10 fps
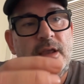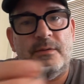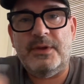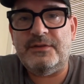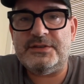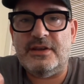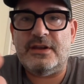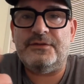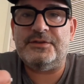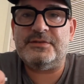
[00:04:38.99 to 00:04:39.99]
I'm a bit of a
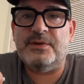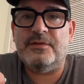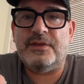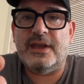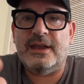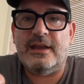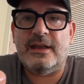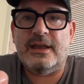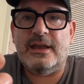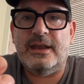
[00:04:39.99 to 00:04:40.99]
sucker for smooth gear.